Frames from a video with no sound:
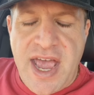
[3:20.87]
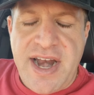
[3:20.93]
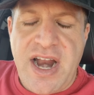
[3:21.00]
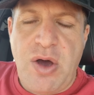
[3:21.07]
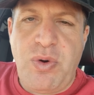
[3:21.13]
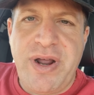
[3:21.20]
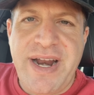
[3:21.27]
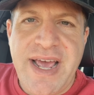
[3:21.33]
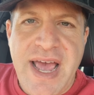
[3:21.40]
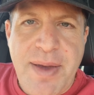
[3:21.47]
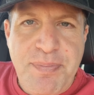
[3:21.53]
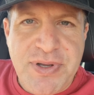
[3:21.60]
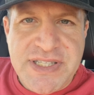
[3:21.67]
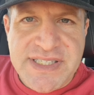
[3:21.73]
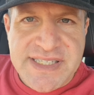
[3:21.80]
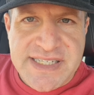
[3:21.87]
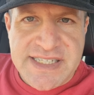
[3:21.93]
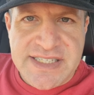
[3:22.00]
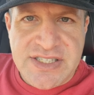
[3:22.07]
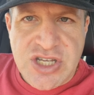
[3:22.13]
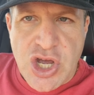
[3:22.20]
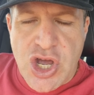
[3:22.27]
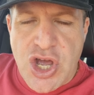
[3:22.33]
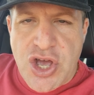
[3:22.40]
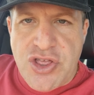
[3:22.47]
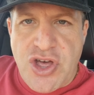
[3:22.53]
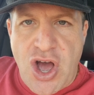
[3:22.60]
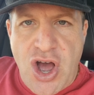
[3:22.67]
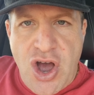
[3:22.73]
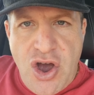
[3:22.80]
And now what happens is
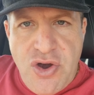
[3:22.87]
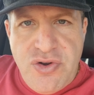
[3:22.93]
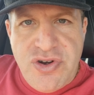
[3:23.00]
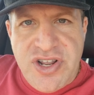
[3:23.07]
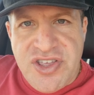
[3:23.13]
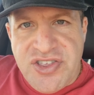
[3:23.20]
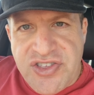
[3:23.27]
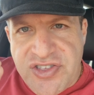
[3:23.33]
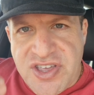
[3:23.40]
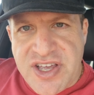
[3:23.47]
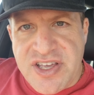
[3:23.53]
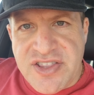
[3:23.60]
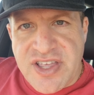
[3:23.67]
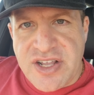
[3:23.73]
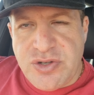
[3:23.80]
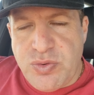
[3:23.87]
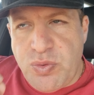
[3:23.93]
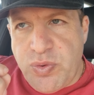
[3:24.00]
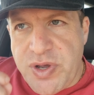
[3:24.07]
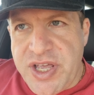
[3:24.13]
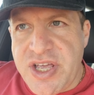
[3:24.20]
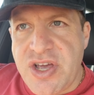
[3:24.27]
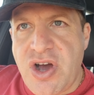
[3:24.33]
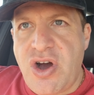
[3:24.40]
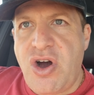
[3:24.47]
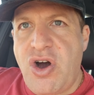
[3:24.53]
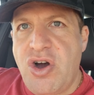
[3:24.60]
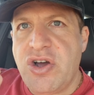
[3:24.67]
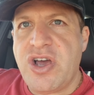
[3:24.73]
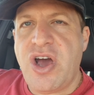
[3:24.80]
the only thing that we
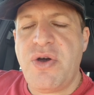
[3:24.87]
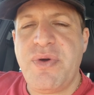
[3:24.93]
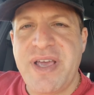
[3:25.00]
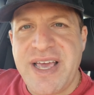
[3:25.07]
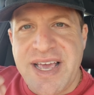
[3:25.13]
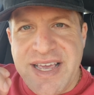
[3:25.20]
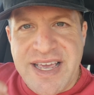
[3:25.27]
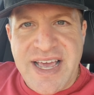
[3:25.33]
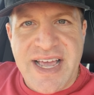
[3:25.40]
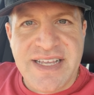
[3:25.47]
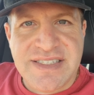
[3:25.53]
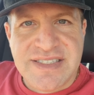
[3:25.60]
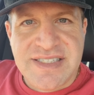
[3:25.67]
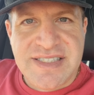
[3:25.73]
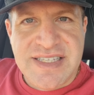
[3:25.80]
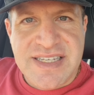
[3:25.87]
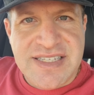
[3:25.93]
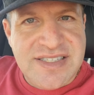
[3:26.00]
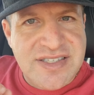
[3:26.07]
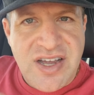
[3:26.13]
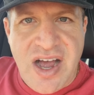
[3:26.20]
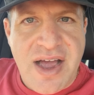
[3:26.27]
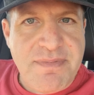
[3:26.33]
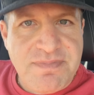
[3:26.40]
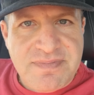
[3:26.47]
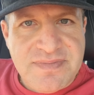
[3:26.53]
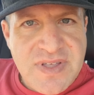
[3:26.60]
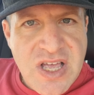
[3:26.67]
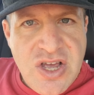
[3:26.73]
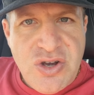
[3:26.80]
are going against is time
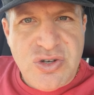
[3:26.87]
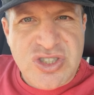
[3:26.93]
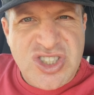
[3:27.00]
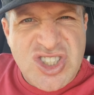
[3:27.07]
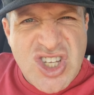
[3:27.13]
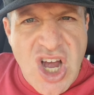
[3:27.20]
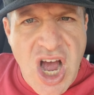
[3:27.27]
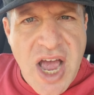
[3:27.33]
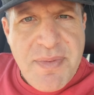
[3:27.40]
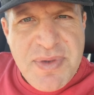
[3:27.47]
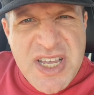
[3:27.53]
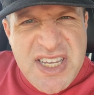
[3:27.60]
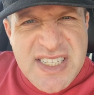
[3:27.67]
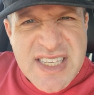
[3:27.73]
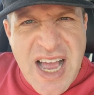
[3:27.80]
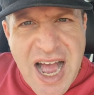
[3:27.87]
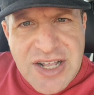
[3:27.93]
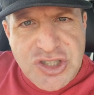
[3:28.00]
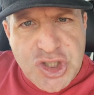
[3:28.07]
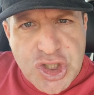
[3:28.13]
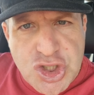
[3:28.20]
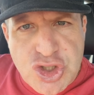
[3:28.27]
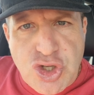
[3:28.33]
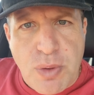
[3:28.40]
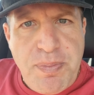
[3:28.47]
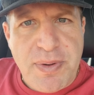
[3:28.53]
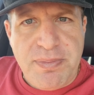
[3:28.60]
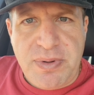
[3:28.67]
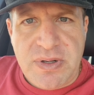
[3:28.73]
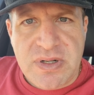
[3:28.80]
because time is
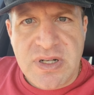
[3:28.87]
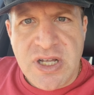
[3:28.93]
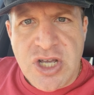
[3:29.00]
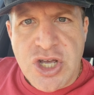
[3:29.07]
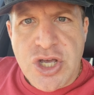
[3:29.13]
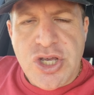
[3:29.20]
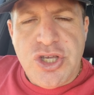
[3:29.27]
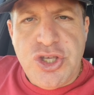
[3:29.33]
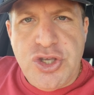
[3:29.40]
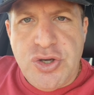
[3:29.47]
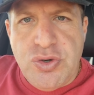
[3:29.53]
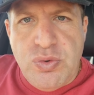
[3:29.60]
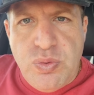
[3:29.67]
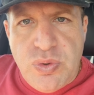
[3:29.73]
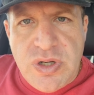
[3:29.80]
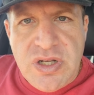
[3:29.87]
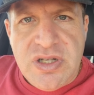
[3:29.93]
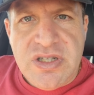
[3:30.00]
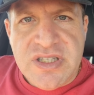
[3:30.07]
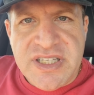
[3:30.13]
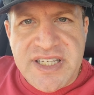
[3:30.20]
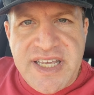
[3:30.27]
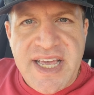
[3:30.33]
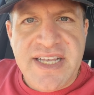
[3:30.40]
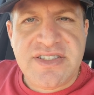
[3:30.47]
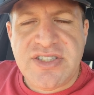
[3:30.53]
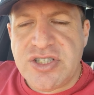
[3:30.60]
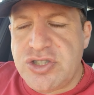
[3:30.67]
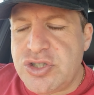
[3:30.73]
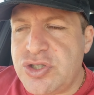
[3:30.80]
unstoppable. You will
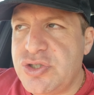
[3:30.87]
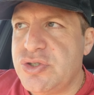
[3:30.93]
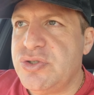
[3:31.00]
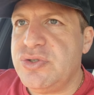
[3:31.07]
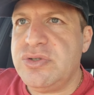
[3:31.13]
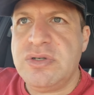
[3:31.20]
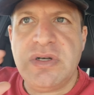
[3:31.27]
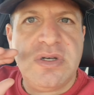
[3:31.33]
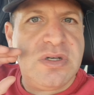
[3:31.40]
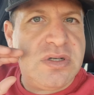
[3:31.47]
get to